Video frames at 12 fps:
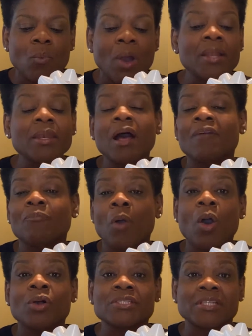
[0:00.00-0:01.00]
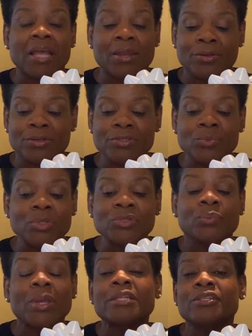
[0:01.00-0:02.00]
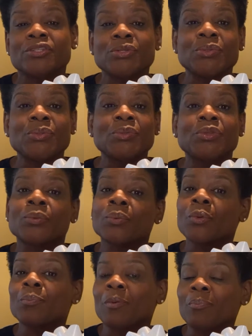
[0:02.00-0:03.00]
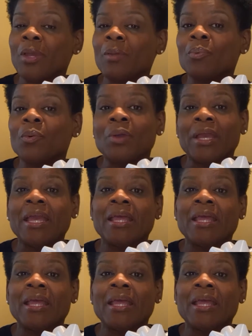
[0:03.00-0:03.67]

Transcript: One of Paul's letters was written to the group of people